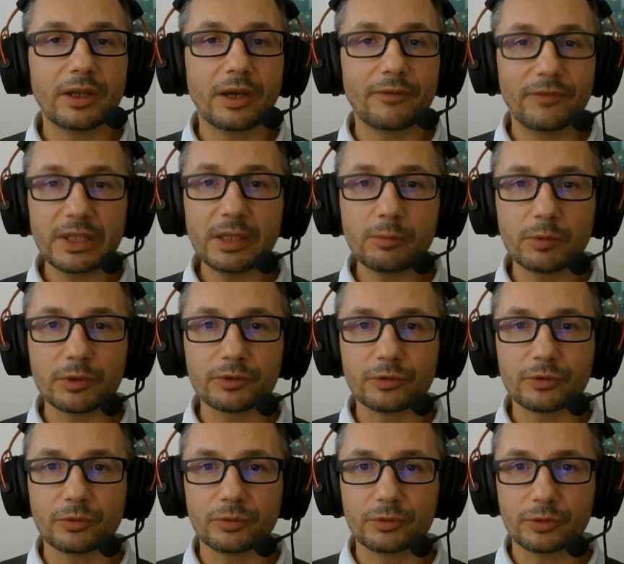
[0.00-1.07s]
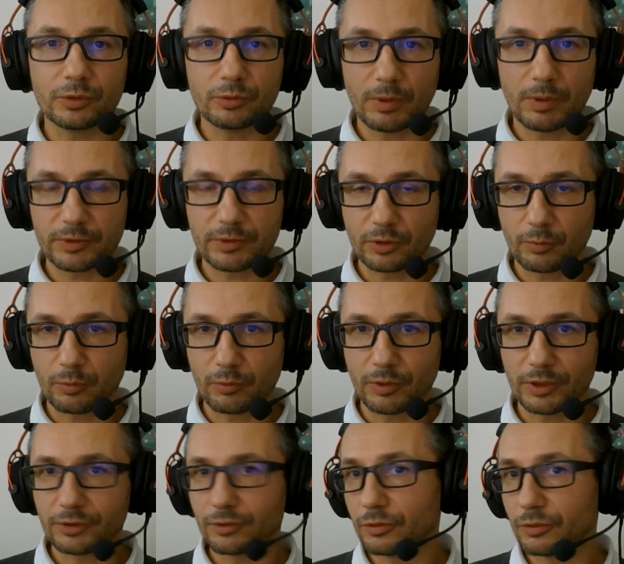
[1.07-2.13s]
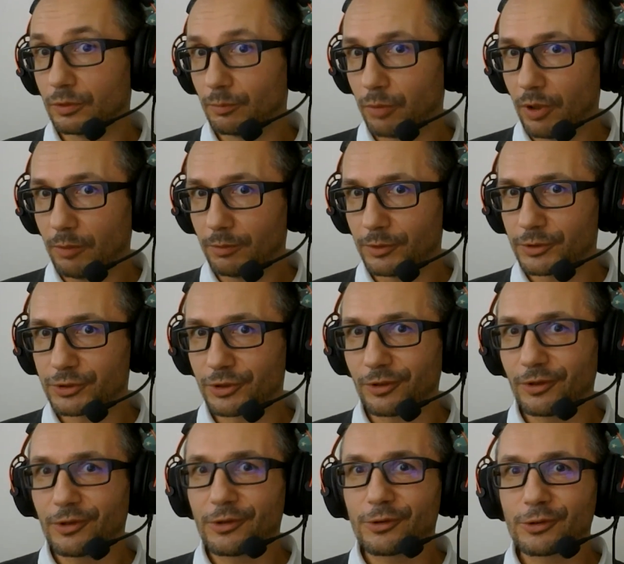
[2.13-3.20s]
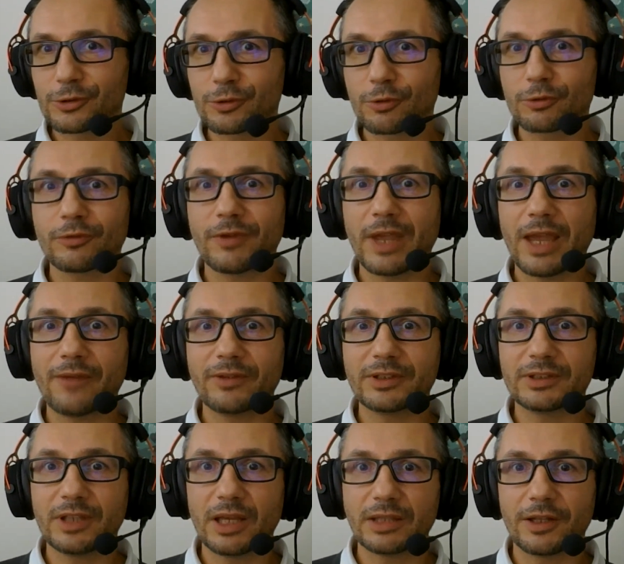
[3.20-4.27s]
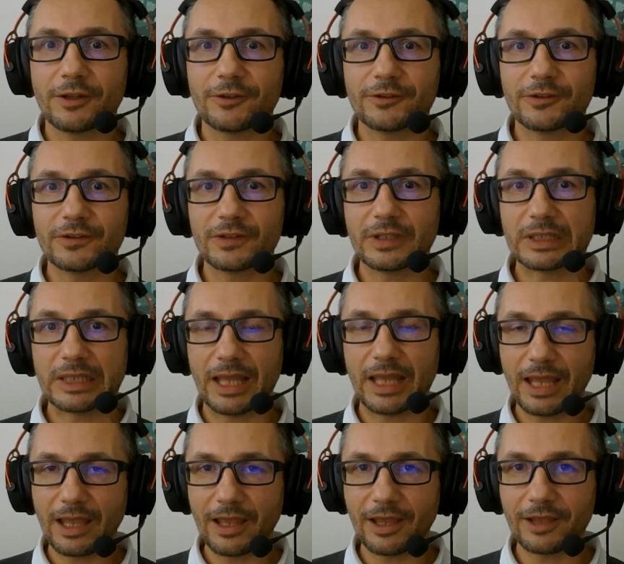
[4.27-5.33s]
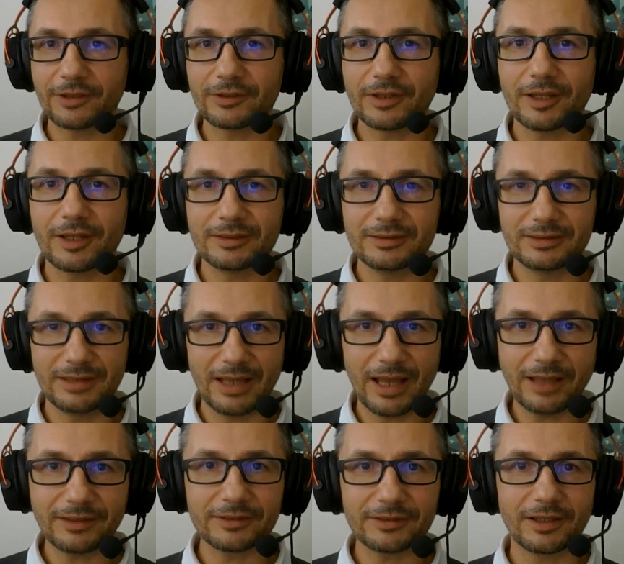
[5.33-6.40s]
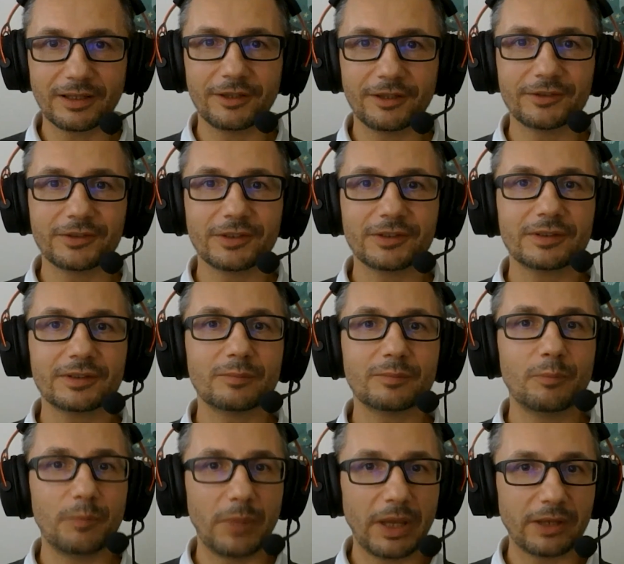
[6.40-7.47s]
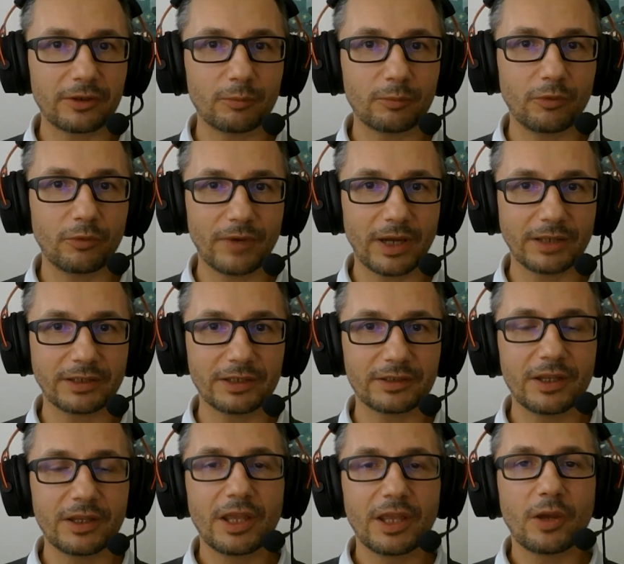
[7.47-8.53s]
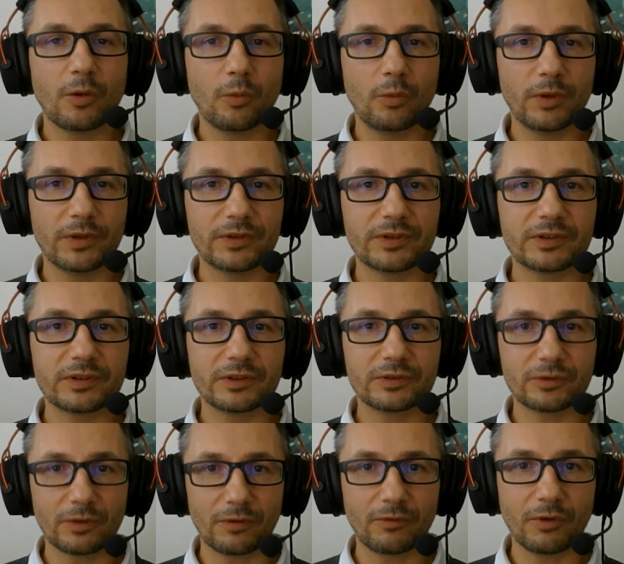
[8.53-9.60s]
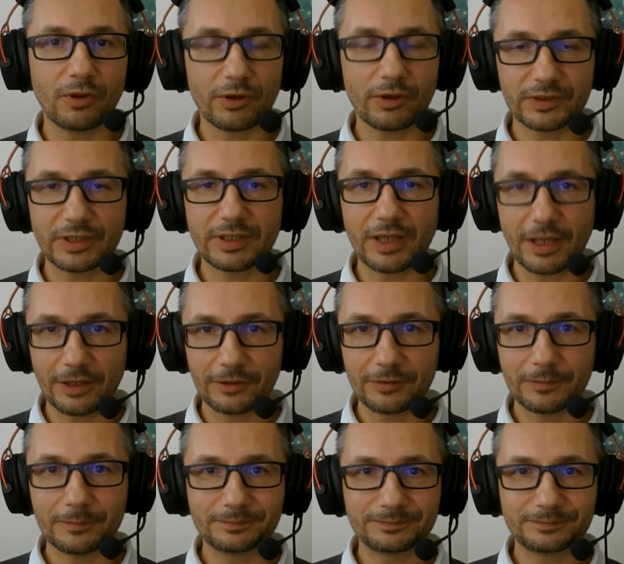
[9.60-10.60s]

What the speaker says: available to the website operator, to the publisher, short of having the analysis at hand. And that analysis is better provided with server logs at hand.